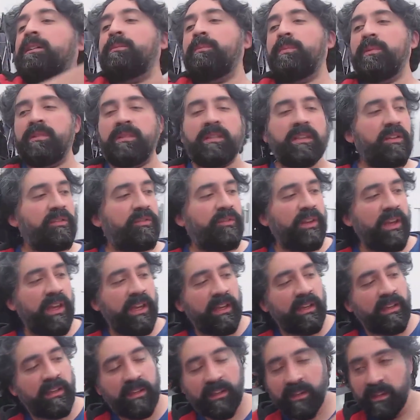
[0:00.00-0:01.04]

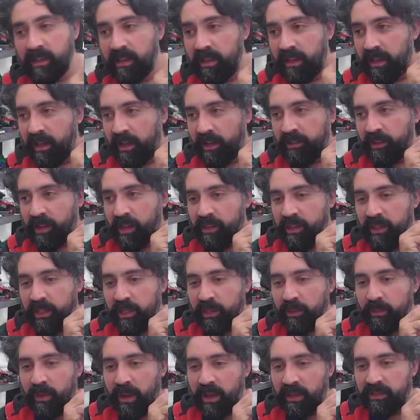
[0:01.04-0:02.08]
Pacific. Another
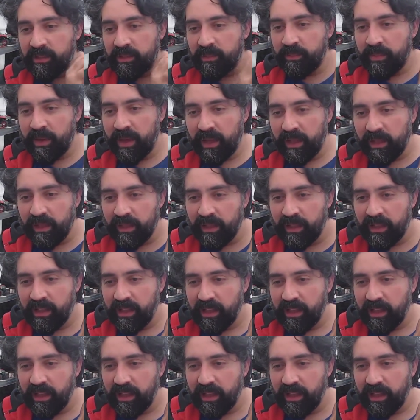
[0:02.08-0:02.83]
US belt.